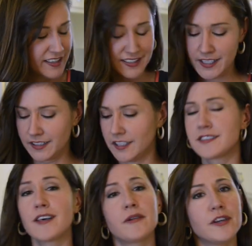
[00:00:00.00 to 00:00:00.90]

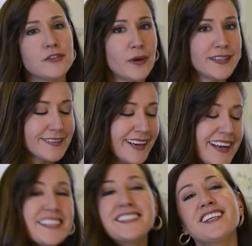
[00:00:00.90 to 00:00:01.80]
Seedless though. Good choice.
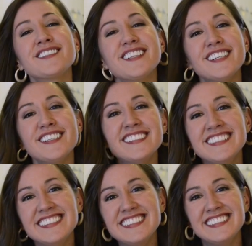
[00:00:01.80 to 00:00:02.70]
See you
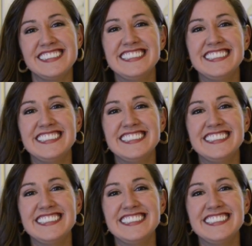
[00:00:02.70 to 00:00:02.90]
soon.